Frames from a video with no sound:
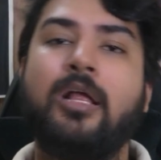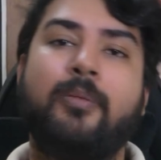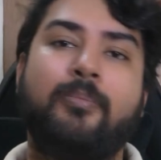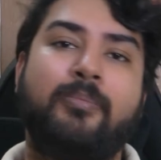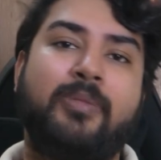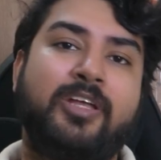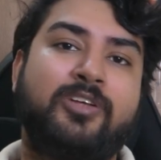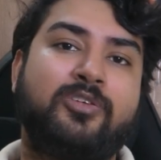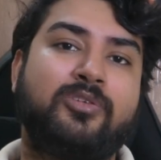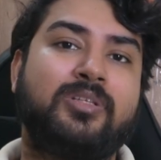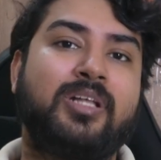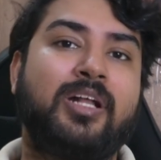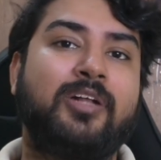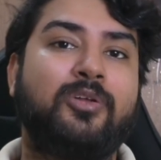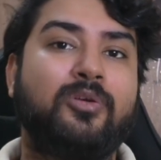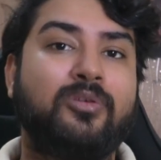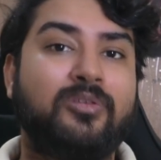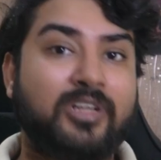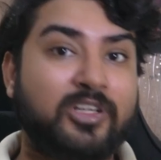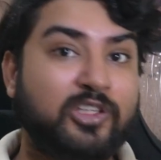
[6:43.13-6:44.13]
Make sure that
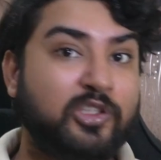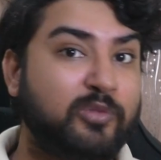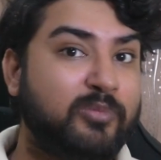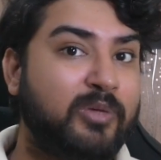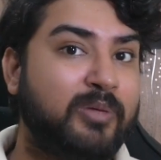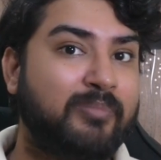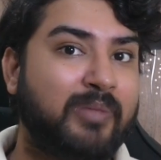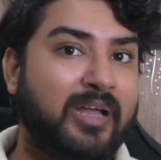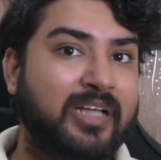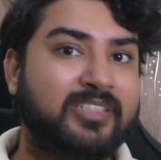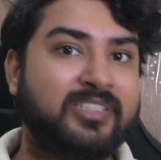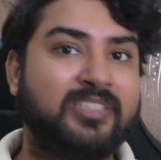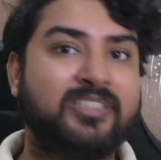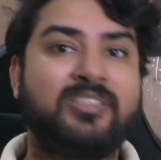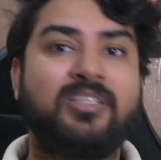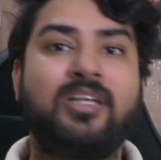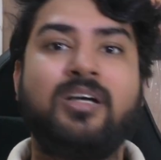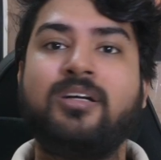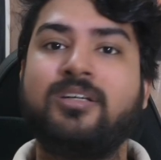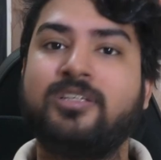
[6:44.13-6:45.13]
your resume
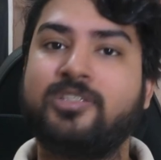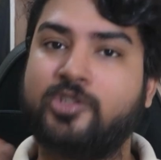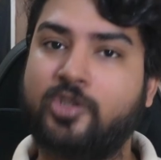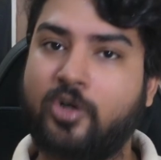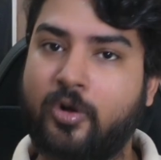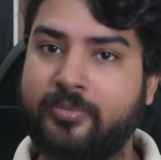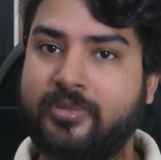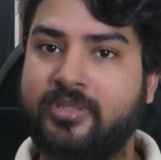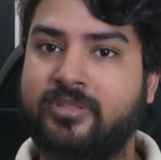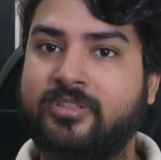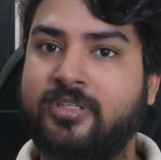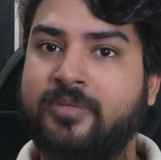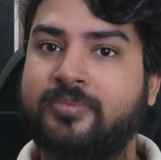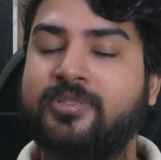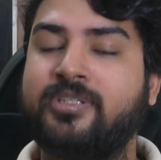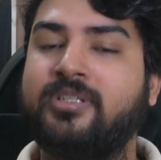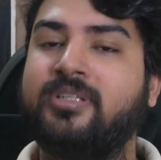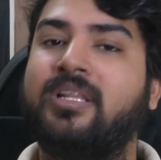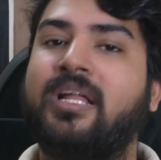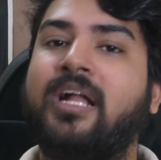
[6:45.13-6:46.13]
matches the job
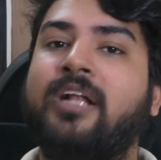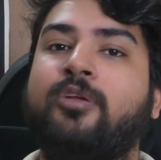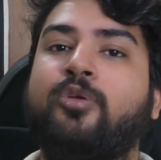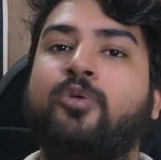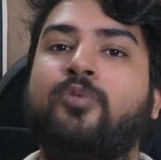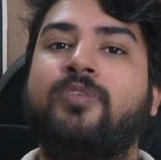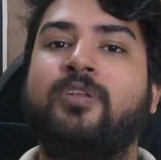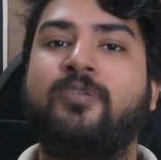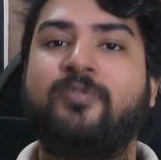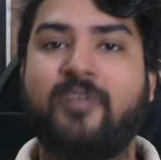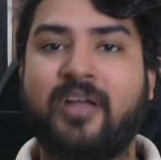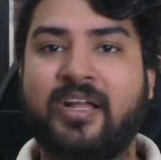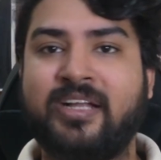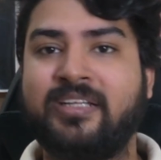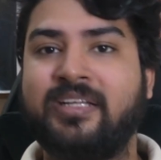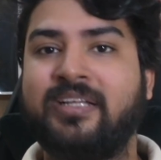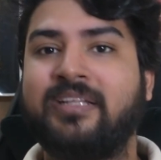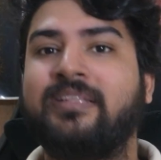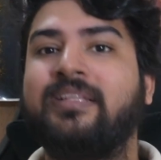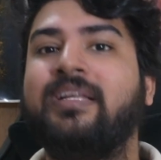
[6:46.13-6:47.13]
description that you will
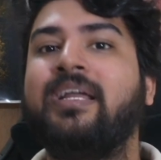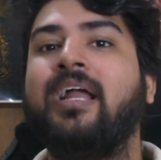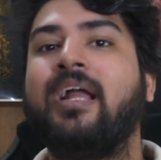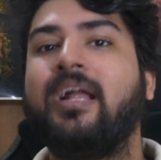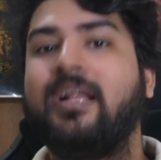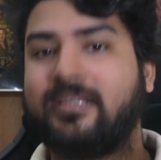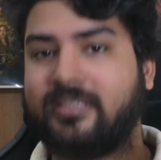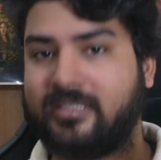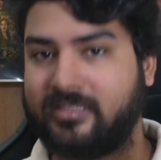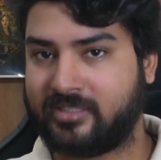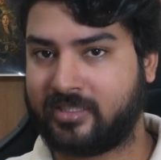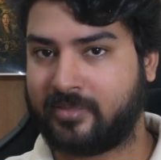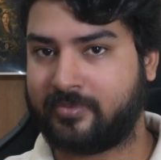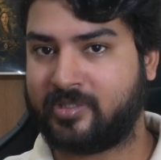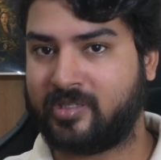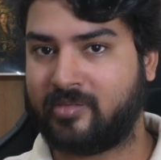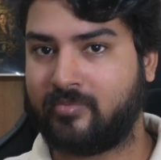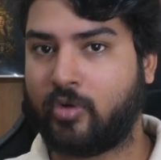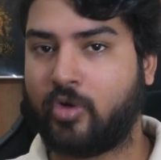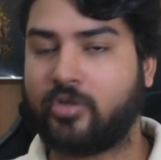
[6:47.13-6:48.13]
find in the
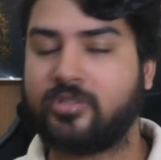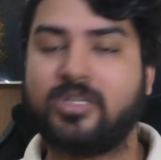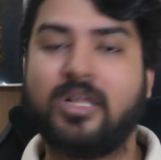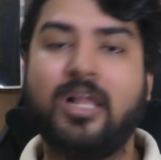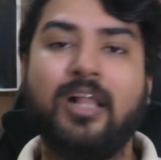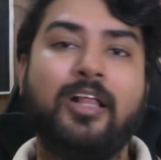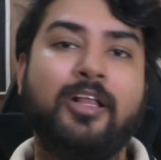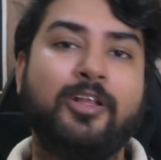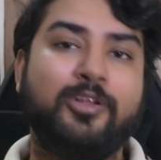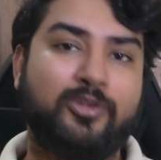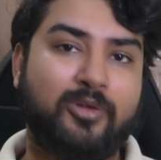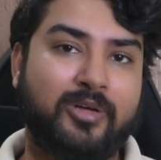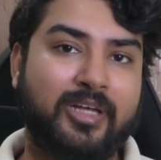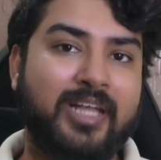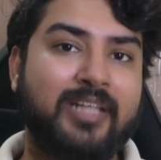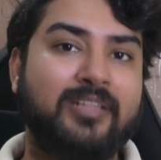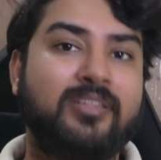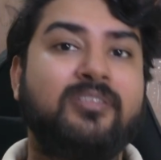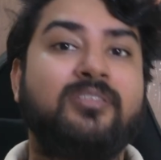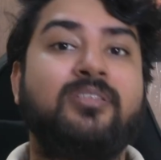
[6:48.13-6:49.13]
description box. So
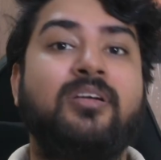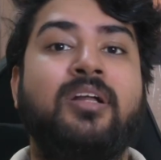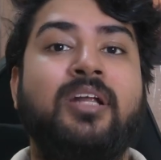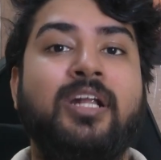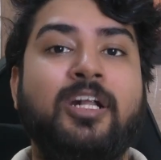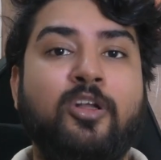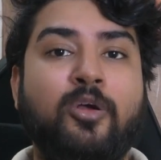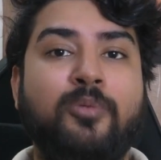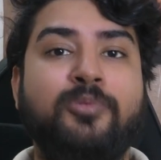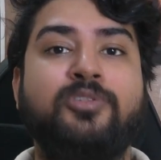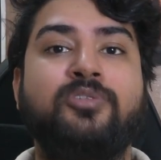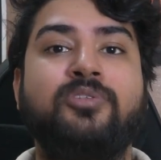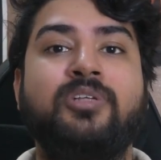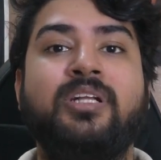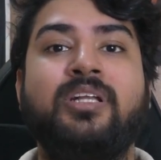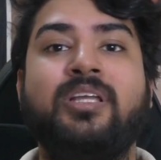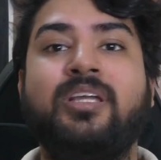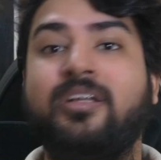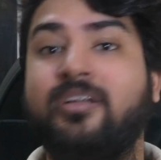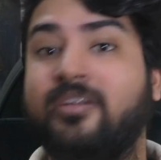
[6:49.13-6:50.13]
again, this is a great
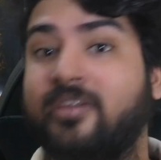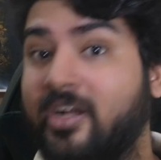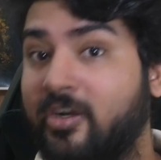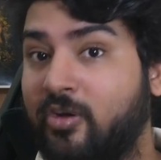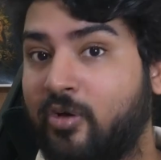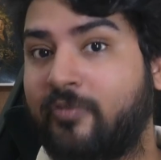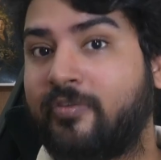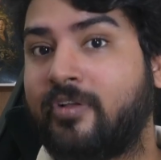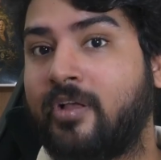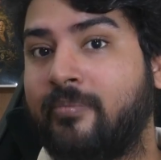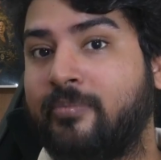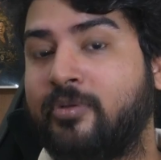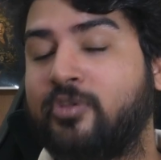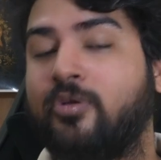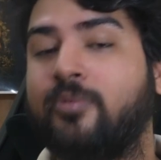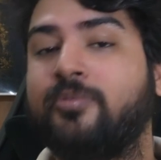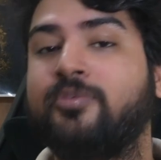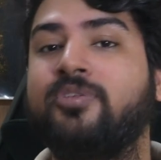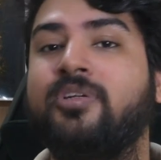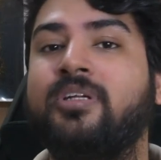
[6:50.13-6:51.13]
opportunity, great off-campus
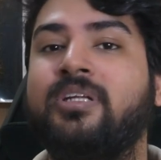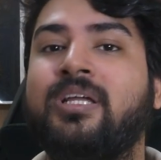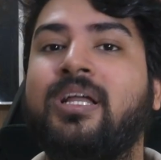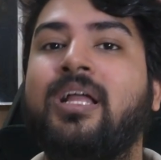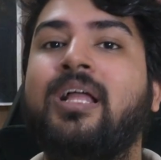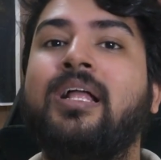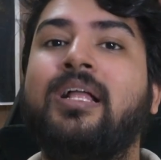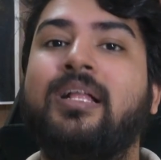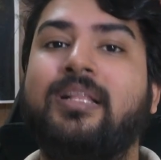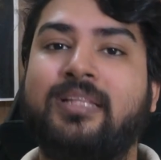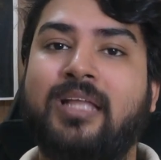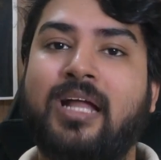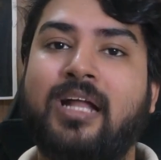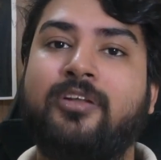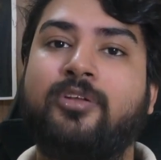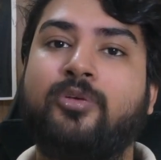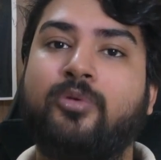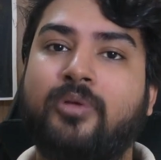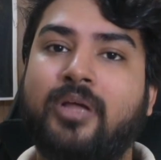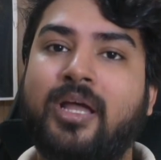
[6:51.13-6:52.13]
opportunity
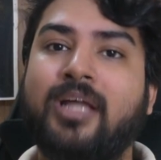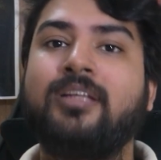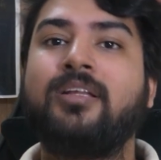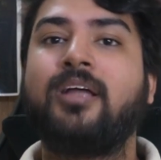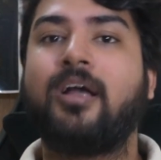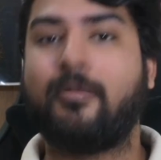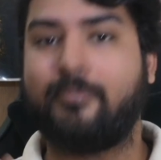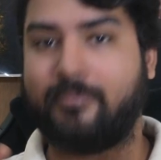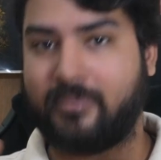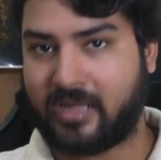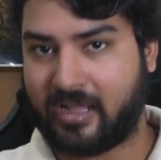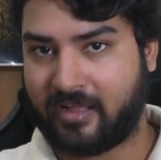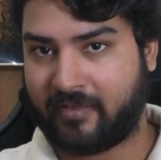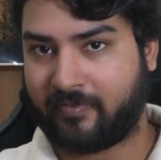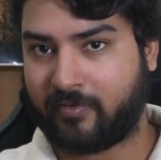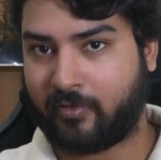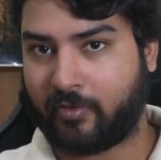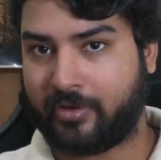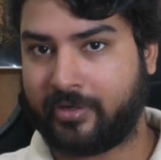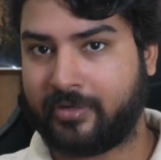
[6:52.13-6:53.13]
that you can apply
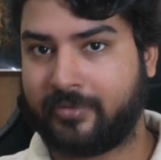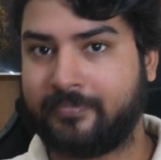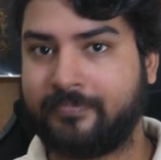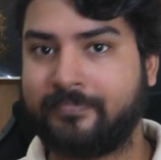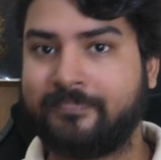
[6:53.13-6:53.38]
for.